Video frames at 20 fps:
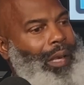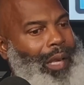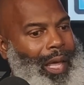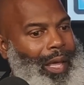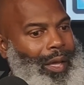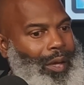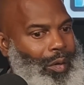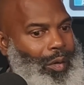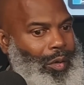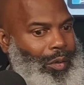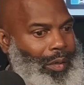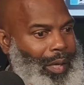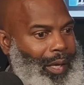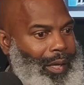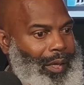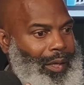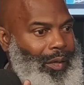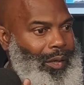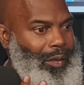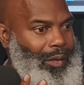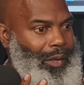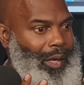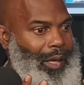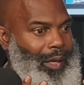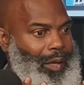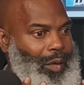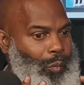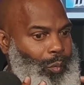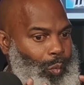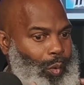Like,
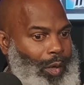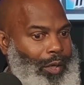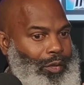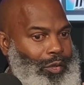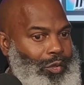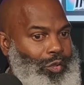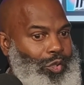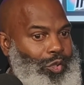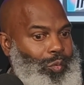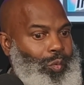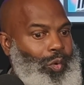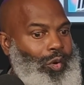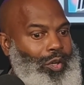what do you